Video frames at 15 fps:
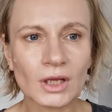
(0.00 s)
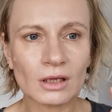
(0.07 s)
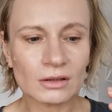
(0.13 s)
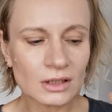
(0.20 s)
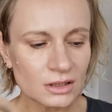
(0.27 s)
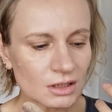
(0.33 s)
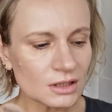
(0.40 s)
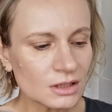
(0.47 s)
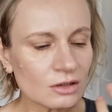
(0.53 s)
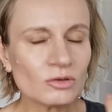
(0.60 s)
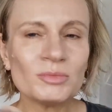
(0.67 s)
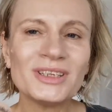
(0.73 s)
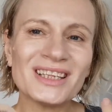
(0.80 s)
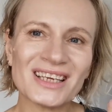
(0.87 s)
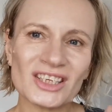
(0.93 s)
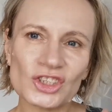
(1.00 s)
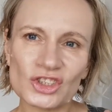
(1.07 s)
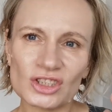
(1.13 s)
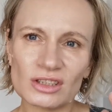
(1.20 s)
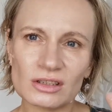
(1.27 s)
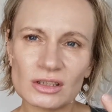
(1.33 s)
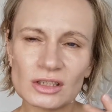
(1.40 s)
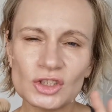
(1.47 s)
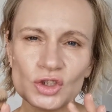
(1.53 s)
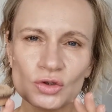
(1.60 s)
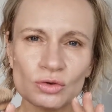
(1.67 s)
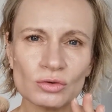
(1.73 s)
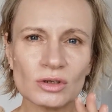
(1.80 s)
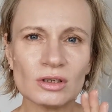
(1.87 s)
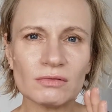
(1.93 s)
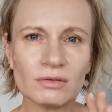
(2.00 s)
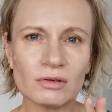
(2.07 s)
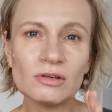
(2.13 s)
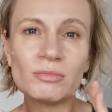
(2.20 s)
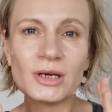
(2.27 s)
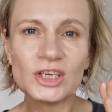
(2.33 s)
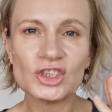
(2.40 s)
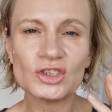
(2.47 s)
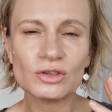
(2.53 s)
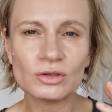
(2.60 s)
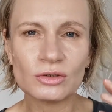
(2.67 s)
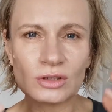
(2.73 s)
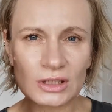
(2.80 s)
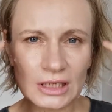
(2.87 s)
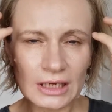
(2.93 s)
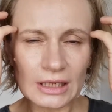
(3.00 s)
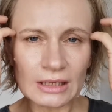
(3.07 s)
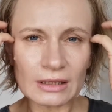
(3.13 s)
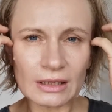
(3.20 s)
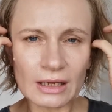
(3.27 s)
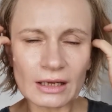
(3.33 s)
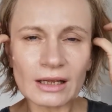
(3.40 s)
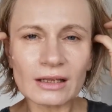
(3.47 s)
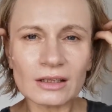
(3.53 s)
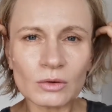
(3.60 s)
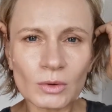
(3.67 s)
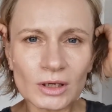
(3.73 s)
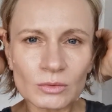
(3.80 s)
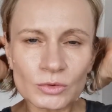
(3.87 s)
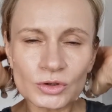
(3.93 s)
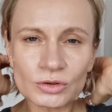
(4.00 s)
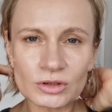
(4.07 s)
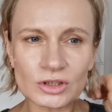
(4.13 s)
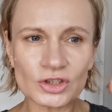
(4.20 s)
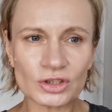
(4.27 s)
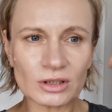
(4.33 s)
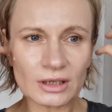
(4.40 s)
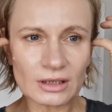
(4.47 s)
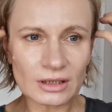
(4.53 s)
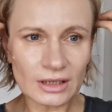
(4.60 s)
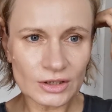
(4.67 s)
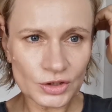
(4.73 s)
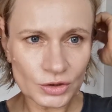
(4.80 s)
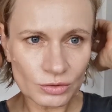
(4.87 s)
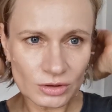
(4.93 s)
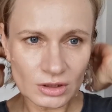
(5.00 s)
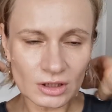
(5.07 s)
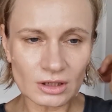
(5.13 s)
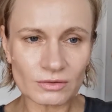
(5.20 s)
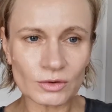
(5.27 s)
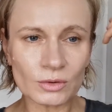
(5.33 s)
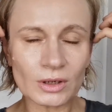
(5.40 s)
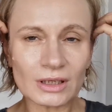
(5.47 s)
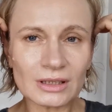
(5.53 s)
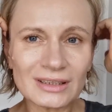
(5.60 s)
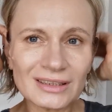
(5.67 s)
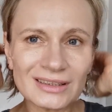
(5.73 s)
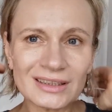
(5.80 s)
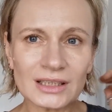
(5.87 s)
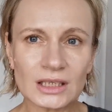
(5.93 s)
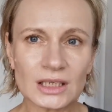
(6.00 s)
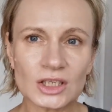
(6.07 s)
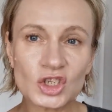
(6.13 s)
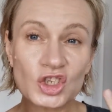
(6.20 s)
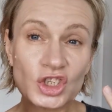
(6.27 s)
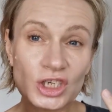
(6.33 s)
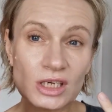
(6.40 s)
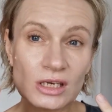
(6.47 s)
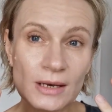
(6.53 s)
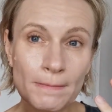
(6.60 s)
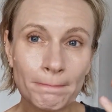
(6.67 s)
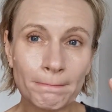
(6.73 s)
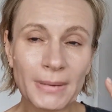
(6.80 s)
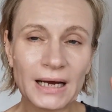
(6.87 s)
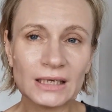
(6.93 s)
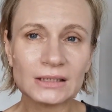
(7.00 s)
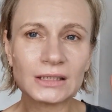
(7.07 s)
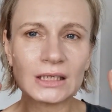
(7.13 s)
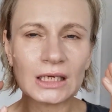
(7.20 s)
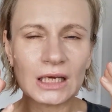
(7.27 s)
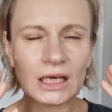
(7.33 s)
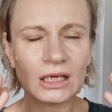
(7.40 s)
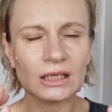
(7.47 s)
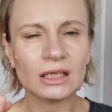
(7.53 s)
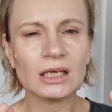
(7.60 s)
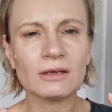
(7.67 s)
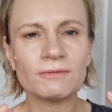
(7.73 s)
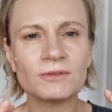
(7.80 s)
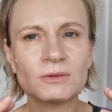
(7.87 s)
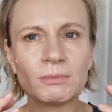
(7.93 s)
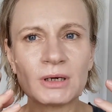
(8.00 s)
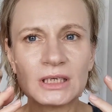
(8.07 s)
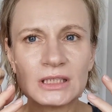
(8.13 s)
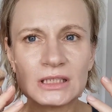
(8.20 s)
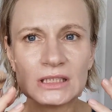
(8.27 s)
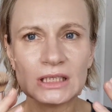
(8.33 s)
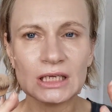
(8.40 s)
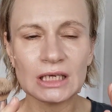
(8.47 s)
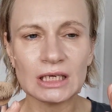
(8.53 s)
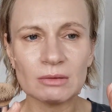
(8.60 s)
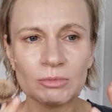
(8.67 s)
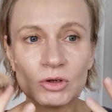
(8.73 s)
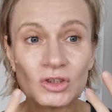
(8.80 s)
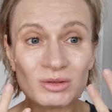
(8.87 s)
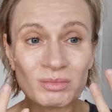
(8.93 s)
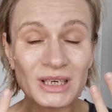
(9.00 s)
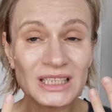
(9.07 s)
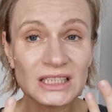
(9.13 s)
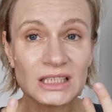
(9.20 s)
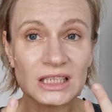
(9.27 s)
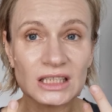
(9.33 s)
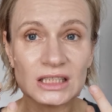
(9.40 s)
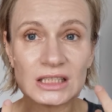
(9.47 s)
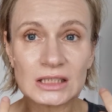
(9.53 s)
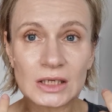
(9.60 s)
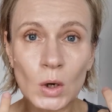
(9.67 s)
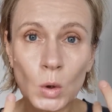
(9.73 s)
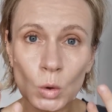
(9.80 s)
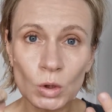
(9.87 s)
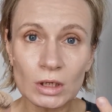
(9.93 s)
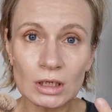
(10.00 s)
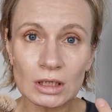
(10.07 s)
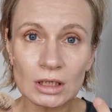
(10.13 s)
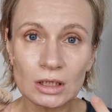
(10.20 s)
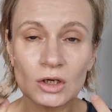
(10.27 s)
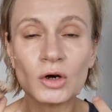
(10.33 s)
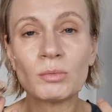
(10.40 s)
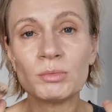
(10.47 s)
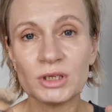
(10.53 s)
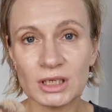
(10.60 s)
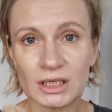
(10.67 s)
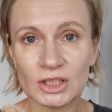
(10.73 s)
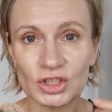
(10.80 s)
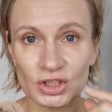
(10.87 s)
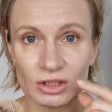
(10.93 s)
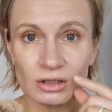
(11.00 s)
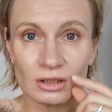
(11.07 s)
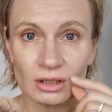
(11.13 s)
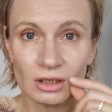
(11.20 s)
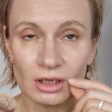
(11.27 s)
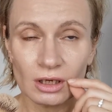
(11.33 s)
This is illumination. This should give you illumination to your skin. Another one was original. I shouldn't give you any sheen, but gives my skin, because my skin is oily combination,